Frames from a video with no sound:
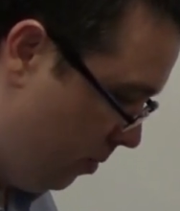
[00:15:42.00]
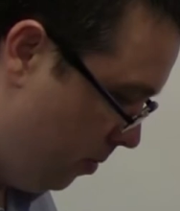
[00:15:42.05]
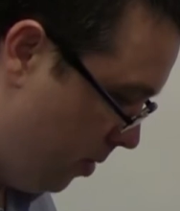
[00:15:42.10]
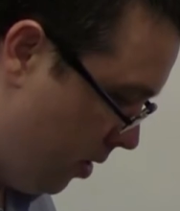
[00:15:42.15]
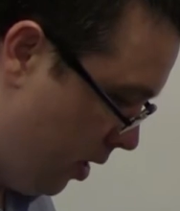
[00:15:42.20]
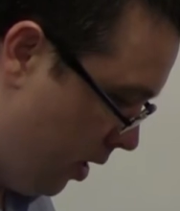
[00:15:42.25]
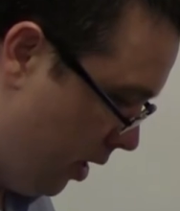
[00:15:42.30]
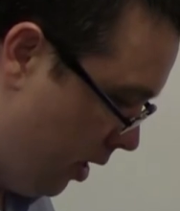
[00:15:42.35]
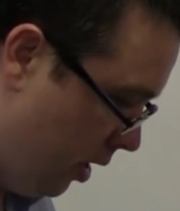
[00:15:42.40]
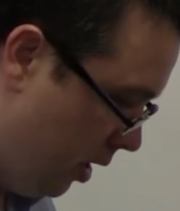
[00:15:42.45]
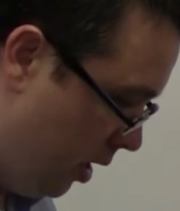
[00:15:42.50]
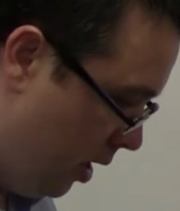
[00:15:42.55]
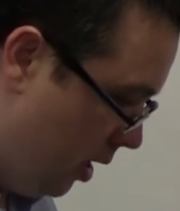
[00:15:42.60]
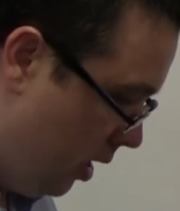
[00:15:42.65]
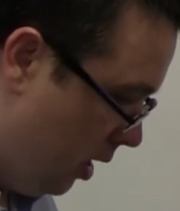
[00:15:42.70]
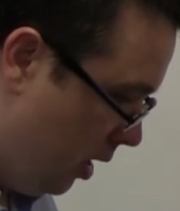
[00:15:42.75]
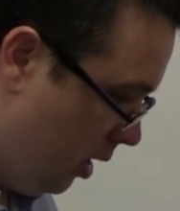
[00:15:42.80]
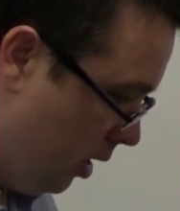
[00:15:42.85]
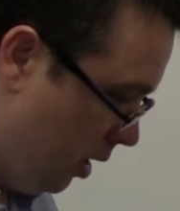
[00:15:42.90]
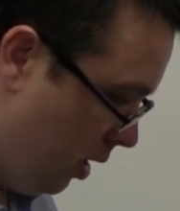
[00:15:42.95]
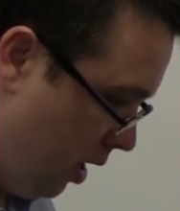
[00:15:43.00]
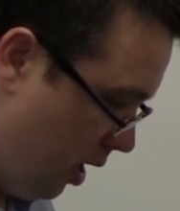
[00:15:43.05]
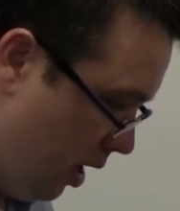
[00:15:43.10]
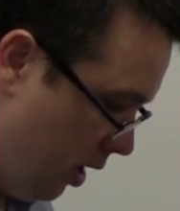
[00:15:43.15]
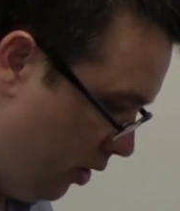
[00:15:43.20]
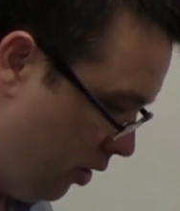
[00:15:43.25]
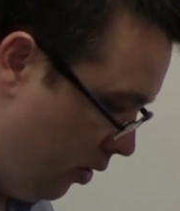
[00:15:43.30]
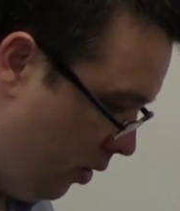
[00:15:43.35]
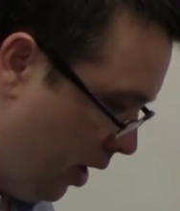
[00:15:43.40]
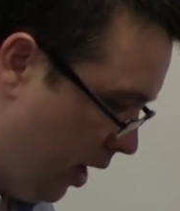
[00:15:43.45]
by
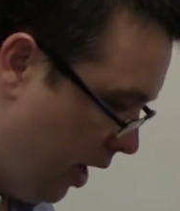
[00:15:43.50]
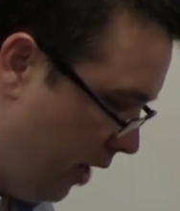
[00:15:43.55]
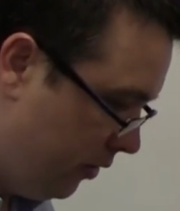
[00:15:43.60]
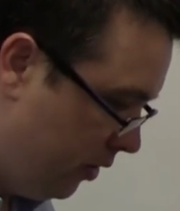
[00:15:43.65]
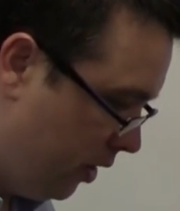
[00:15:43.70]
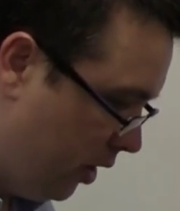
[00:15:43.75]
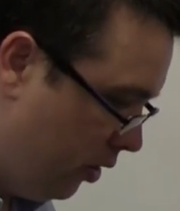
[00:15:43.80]
no, I